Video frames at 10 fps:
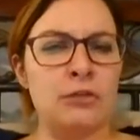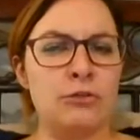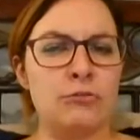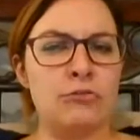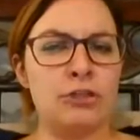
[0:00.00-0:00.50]

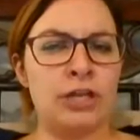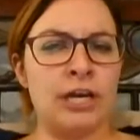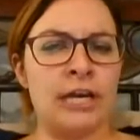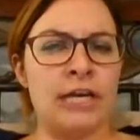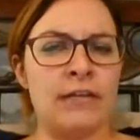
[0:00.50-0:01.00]
you
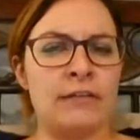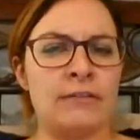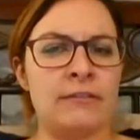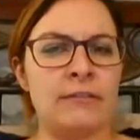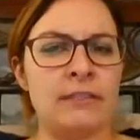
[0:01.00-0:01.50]
should
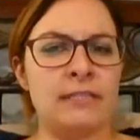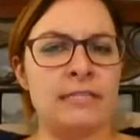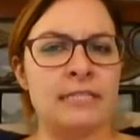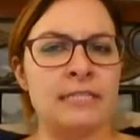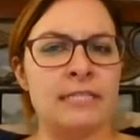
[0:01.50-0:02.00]

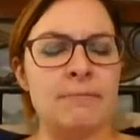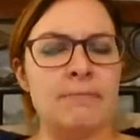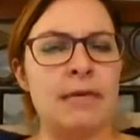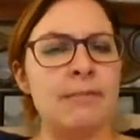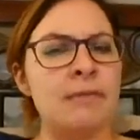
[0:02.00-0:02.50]

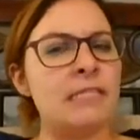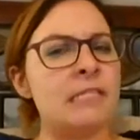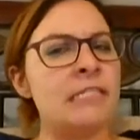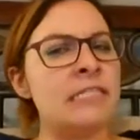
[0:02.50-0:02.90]
maybe